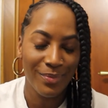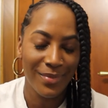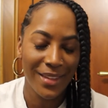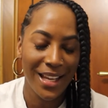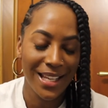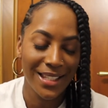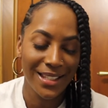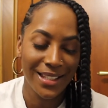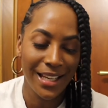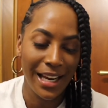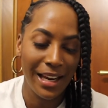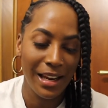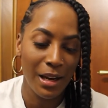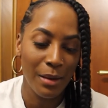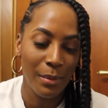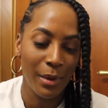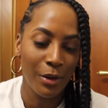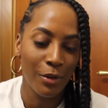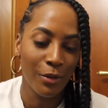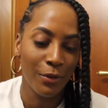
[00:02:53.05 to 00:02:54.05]
Yesterday I
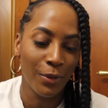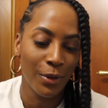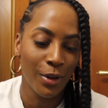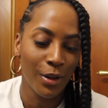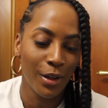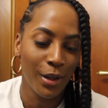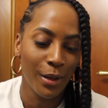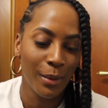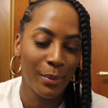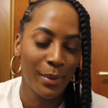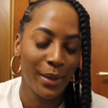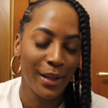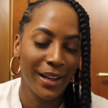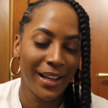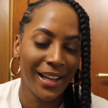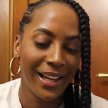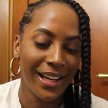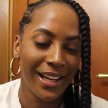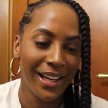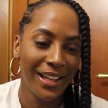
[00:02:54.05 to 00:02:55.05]
didn't make no vlog, but
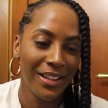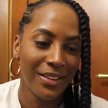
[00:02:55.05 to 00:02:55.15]
I'm